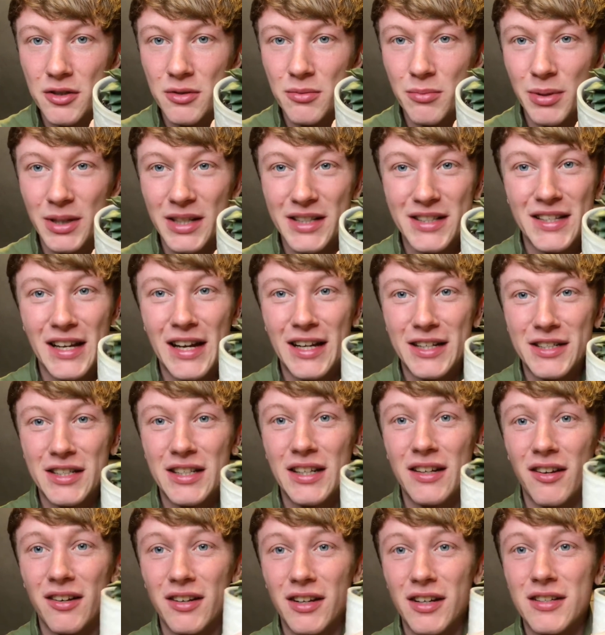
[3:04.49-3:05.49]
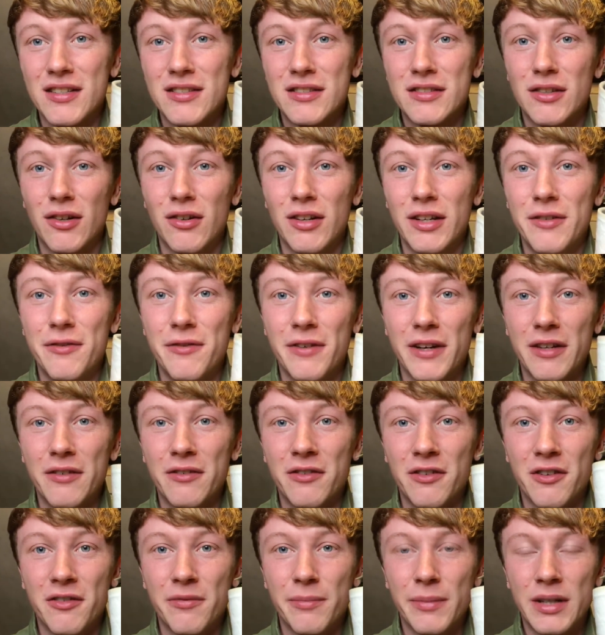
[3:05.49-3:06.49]
but it's actually like a solid favourite
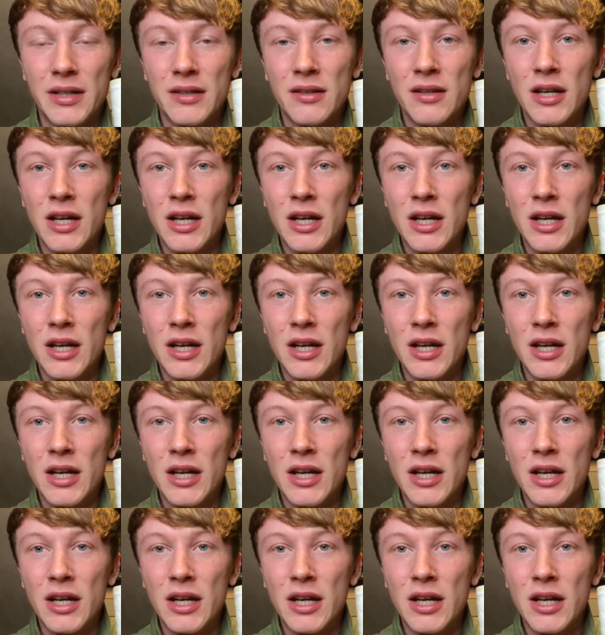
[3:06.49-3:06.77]
of mine